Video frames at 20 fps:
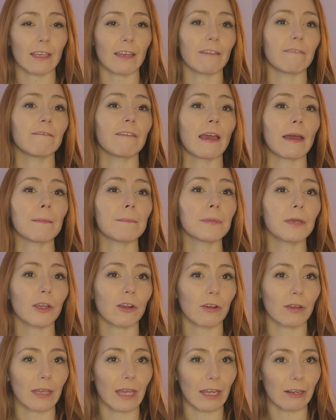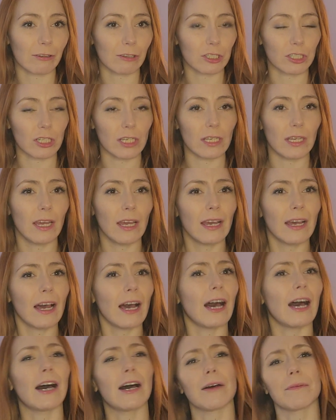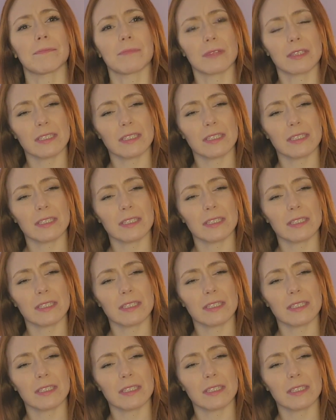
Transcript: vampiric energy um,